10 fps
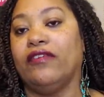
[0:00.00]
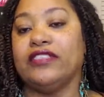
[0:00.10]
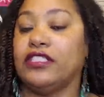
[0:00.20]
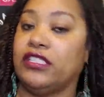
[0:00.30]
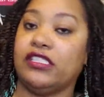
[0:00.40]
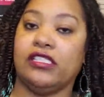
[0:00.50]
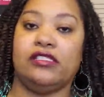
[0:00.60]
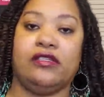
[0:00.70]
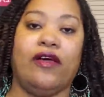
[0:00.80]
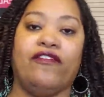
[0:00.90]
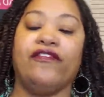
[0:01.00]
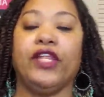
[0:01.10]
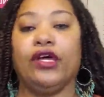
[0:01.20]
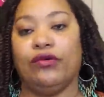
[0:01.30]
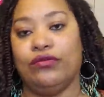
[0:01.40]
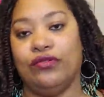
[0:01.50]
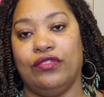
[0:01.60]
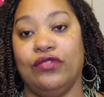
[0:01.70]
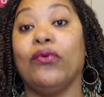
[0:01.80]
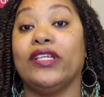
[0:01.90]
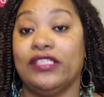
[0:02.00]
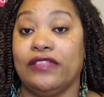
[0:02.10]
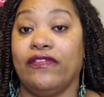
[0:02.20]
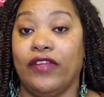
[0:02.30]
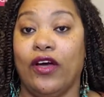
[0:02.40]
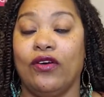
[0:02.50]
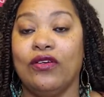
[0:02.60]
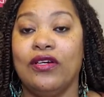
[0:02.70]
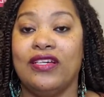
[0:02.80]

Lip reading: just it's a flow. You want it to flow.